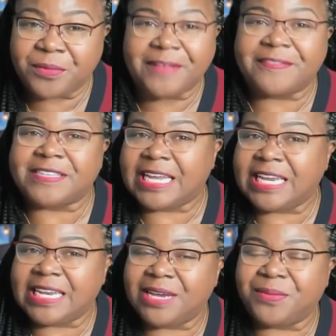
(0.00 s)
We've
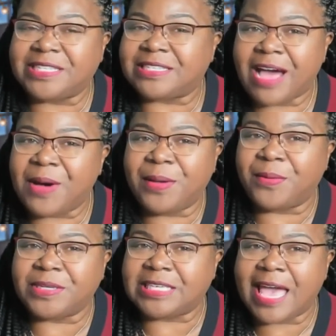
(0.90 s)
seen it. We saw it
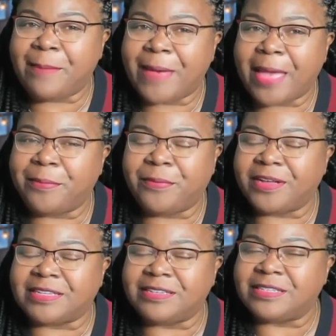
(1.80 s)
when she had baby
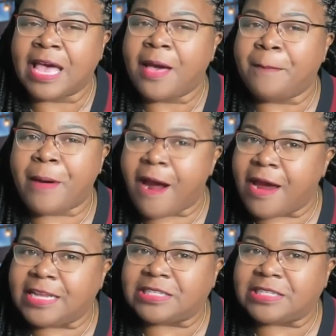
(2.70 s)
Brooklyn's party.